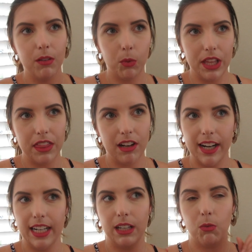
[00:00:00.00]
with
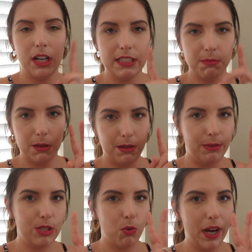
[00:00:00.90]
not eating once, but
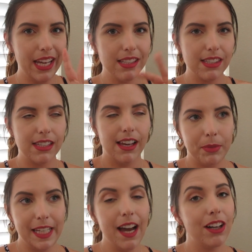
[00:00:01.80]
maybe twice.
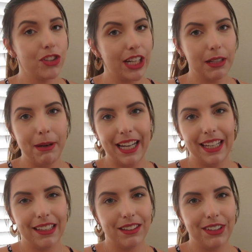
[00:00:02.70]
But yeah, I'll check it back
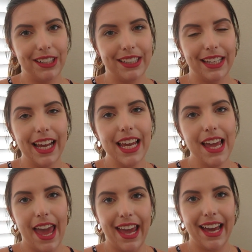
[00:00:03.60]
in at the very end of the night
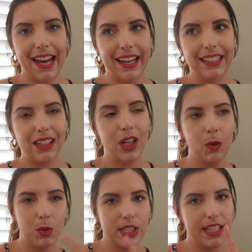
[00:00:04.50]
and
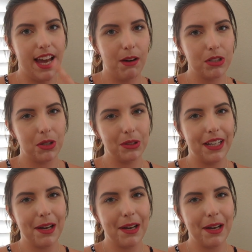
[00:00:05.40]
we'll see how it's holding